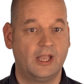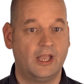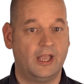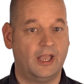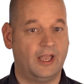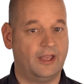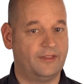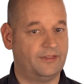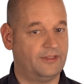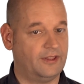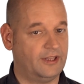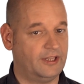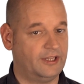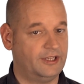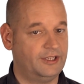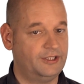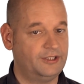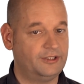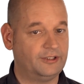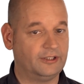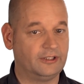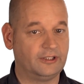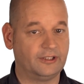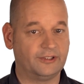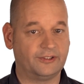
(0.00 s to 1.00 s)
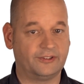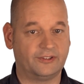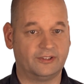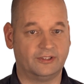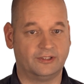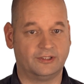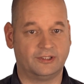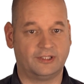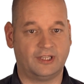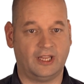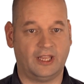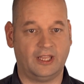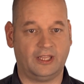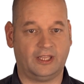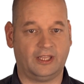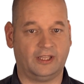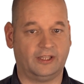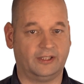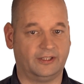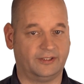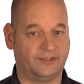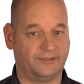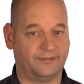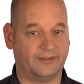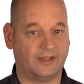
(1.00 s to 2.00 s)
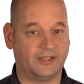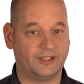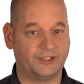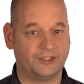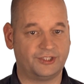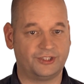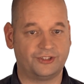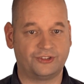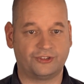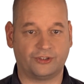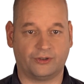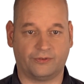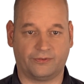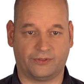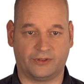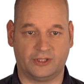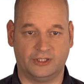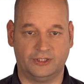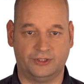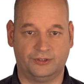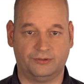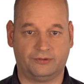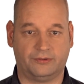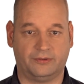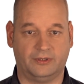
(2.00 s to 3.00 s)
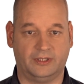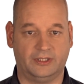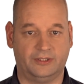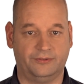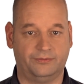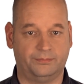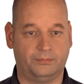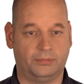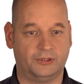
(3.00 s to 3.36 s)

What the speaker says: and they hinder us in taking advantage of the integrative